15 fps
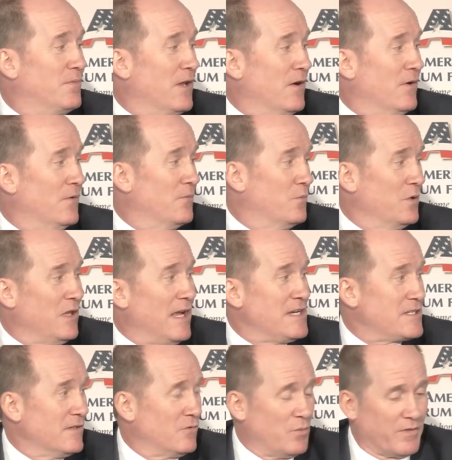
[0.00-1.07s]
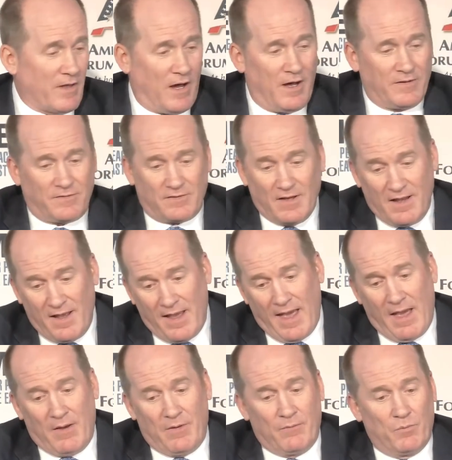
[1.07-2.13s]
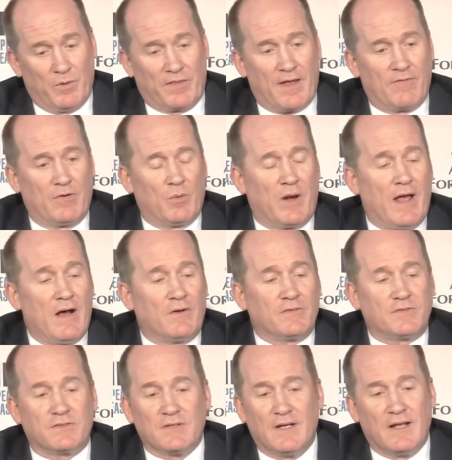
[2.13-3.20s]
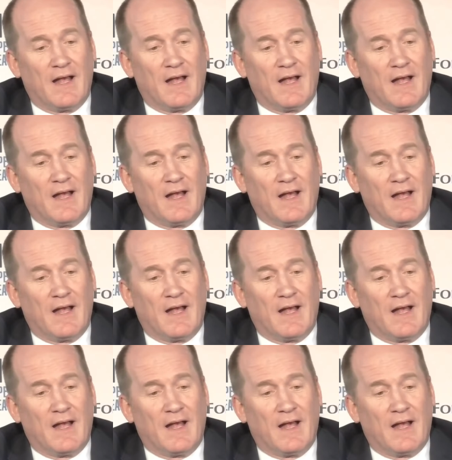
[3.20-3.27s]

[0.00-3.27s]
you know, relations with us and with everyone else,